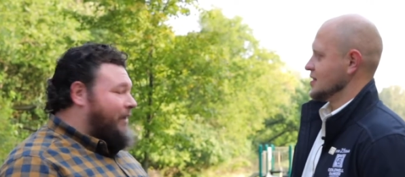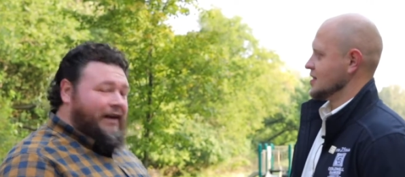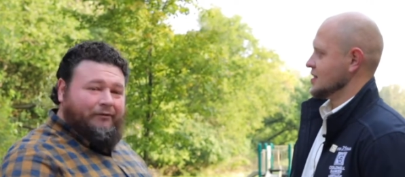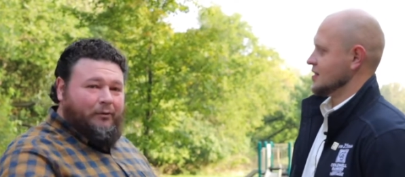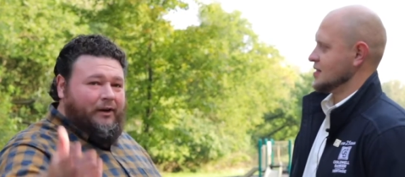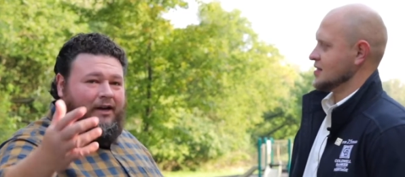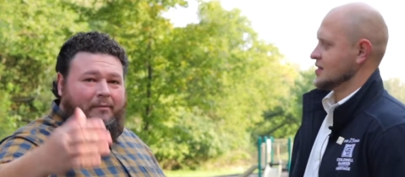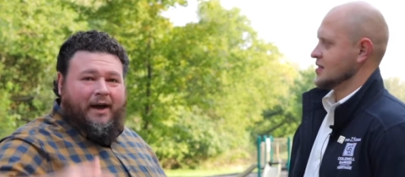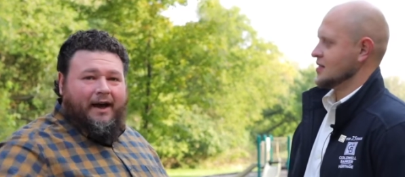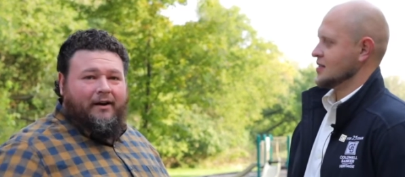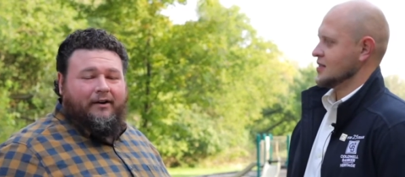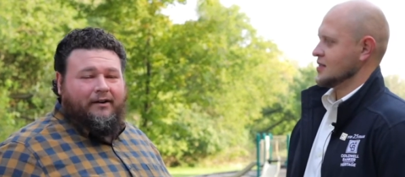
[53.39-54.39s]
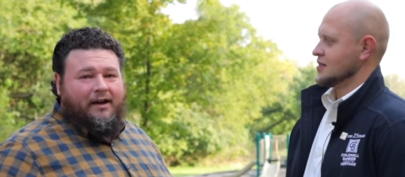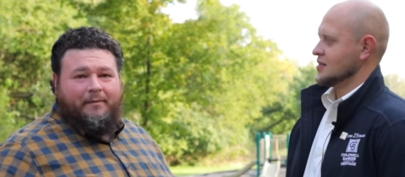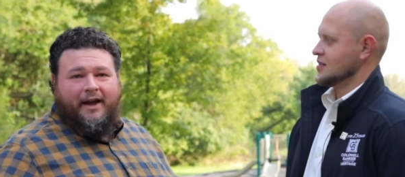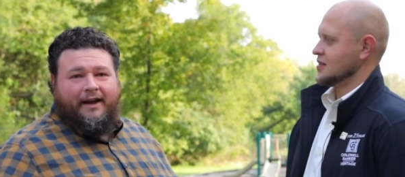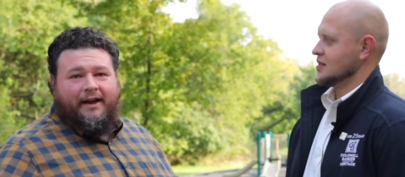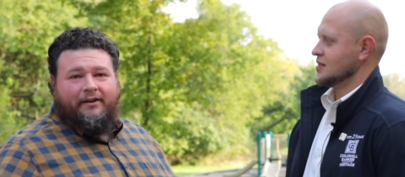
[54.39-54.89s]
Speaker 1: and if you want to come out or
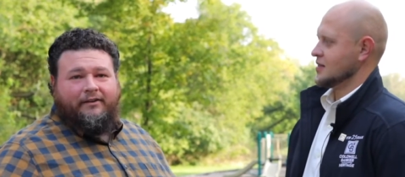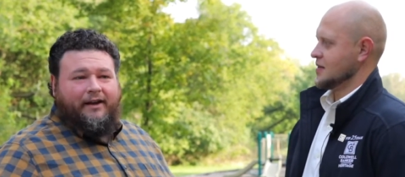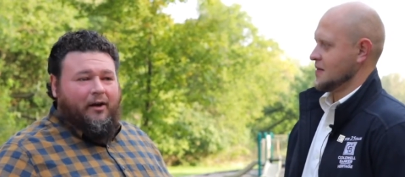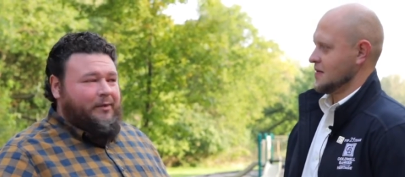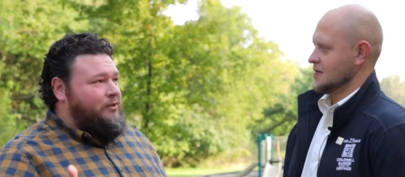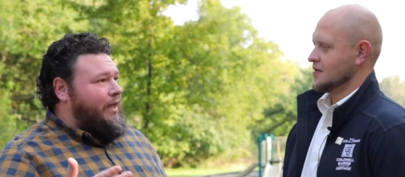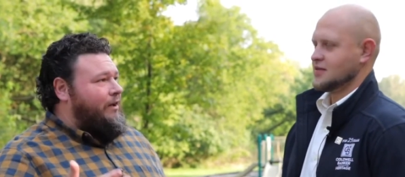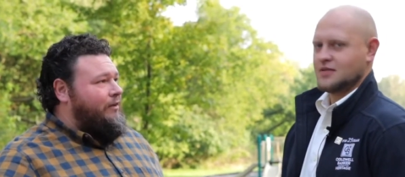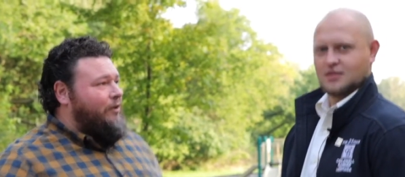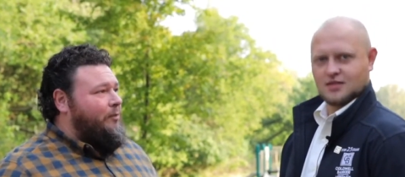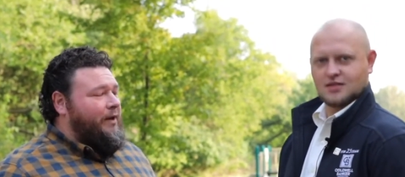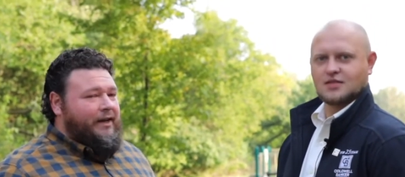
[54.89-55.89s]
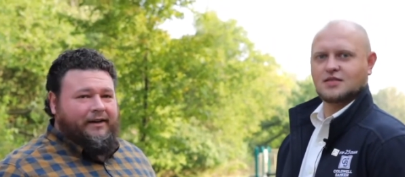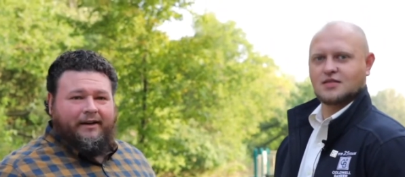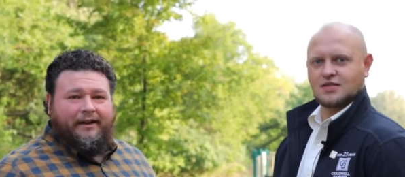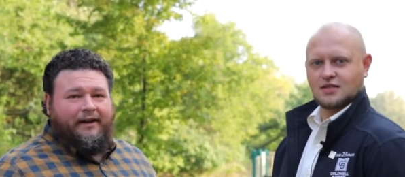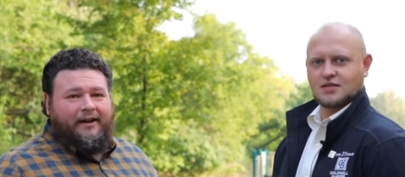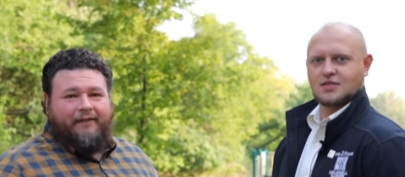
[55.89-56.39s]
come hang out and help us out a little bit,
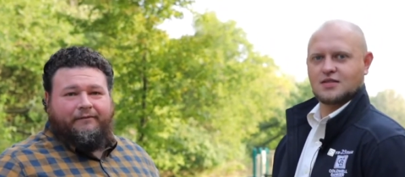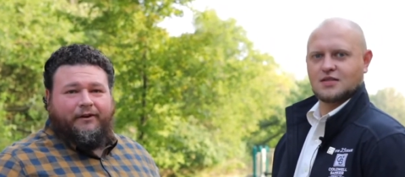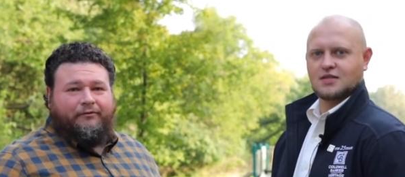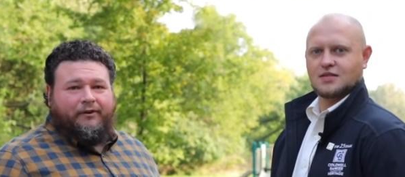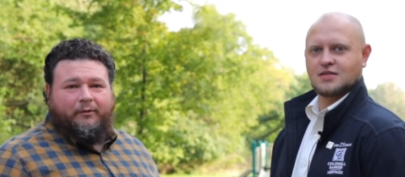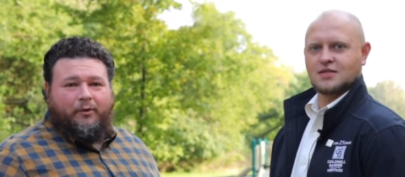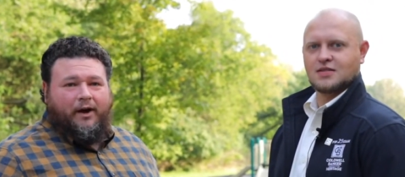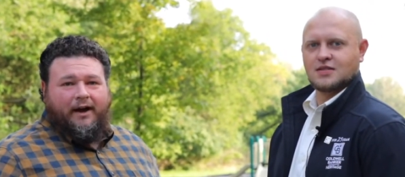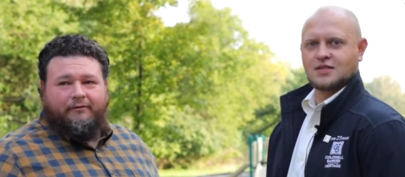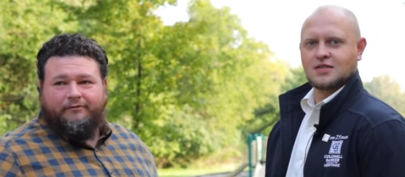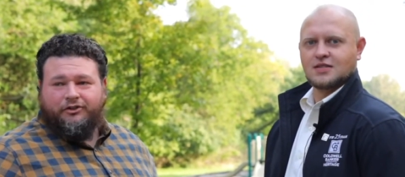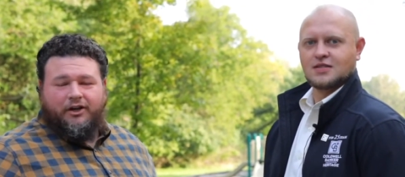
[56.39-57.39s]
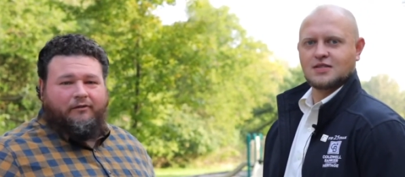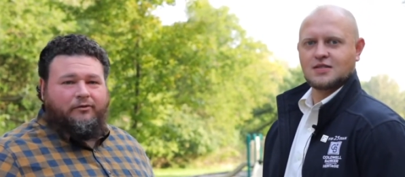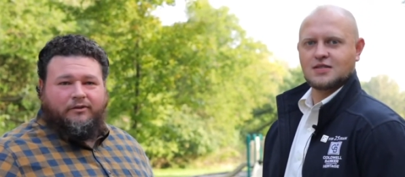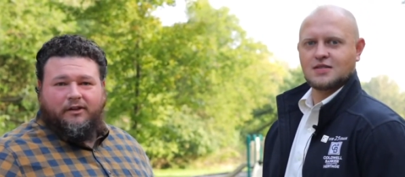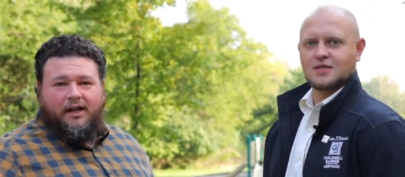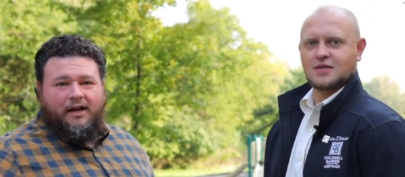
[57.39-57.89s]
feel free. We'll have
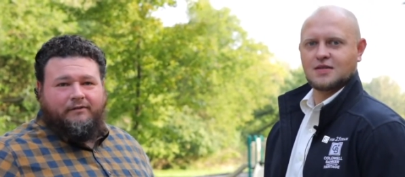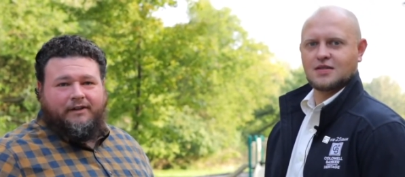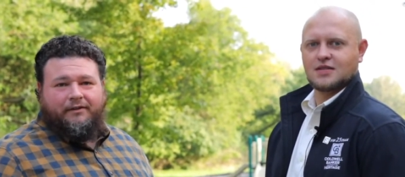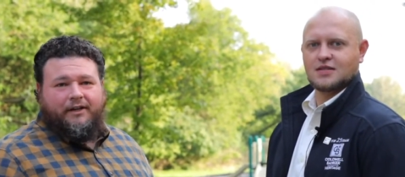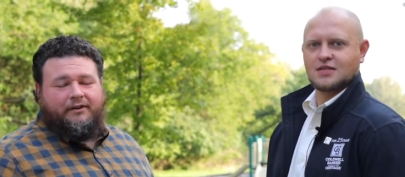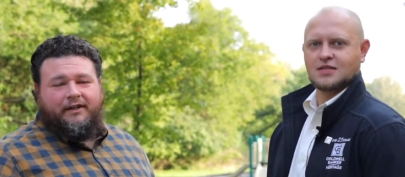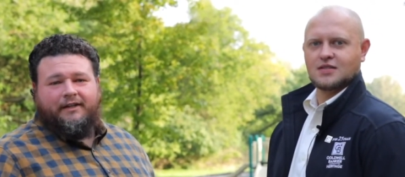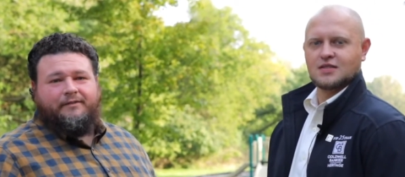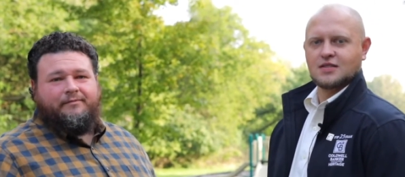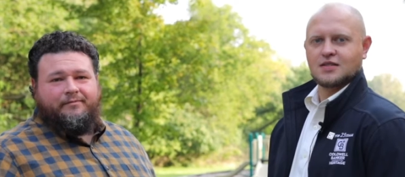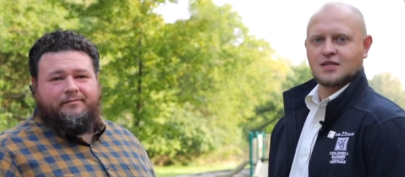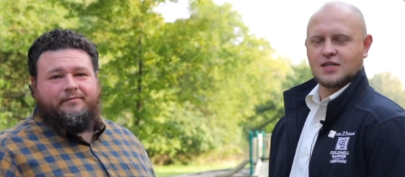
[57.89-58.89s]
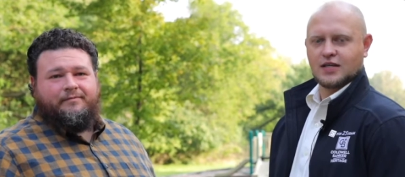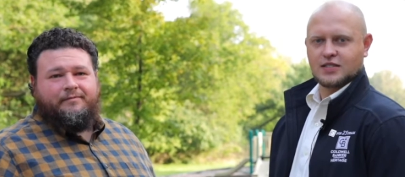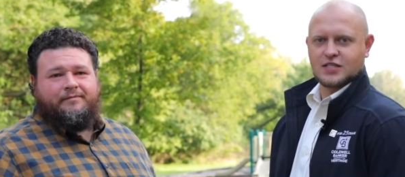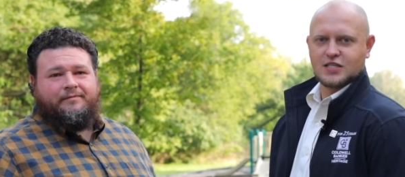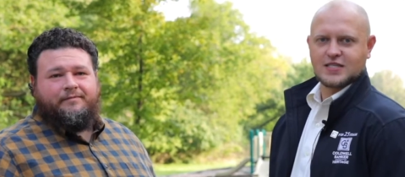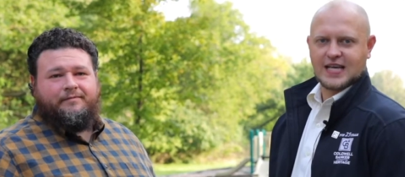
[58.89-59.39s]
shovels, gloves, everything you need.
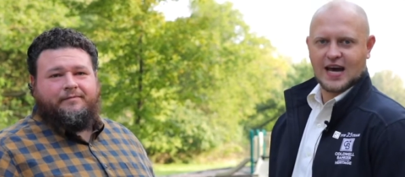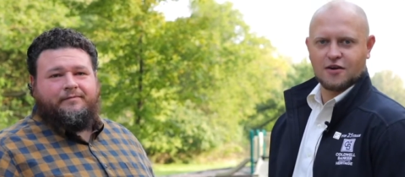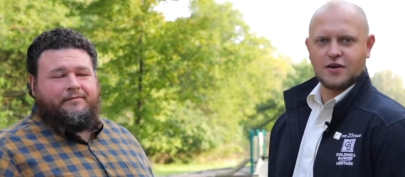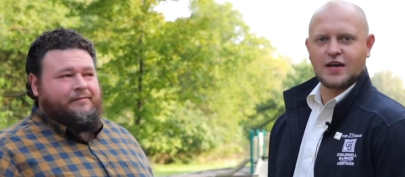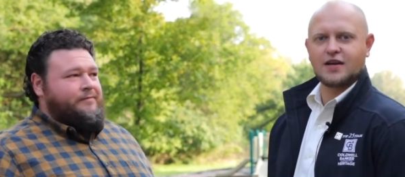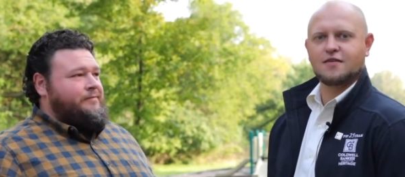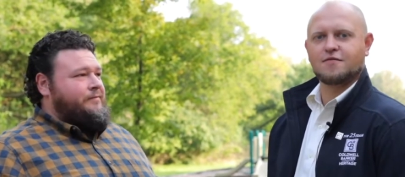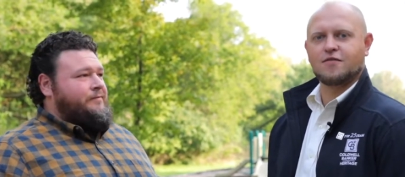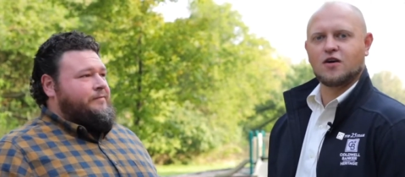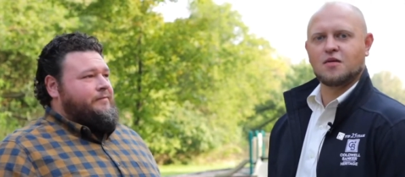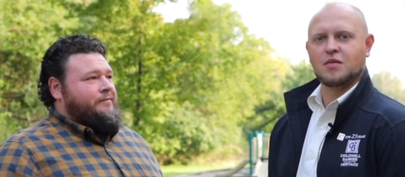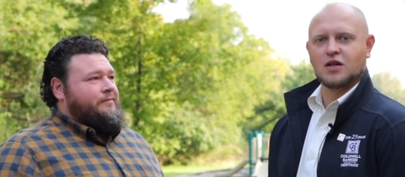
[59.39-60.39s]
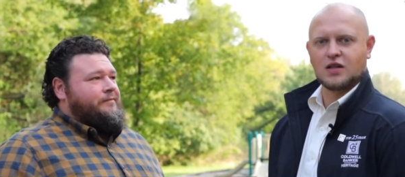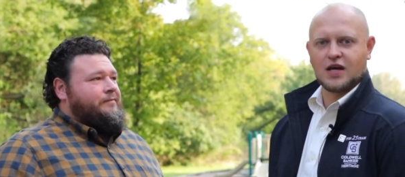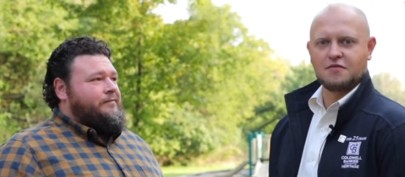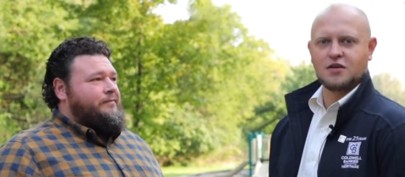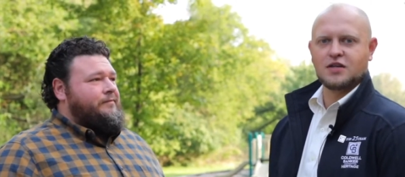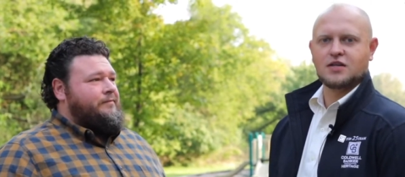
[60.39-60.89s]
Speaker 2: It's this Saturday from
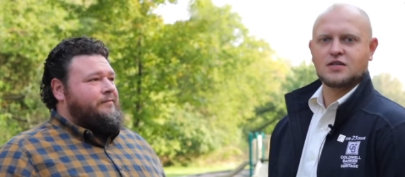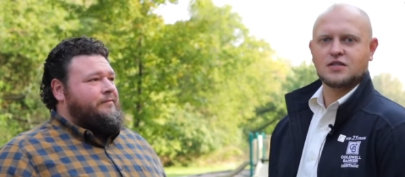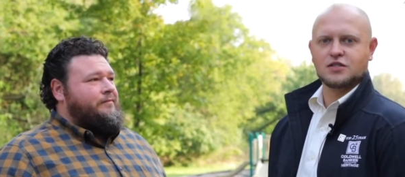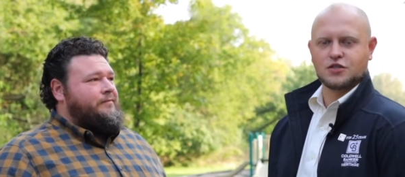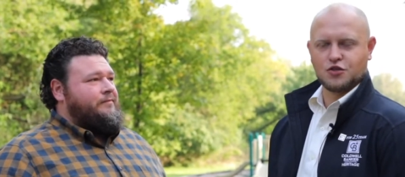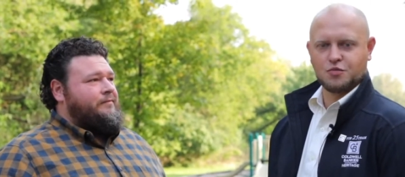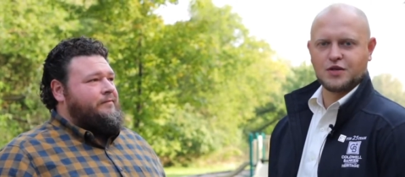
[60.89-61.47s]
11 to 2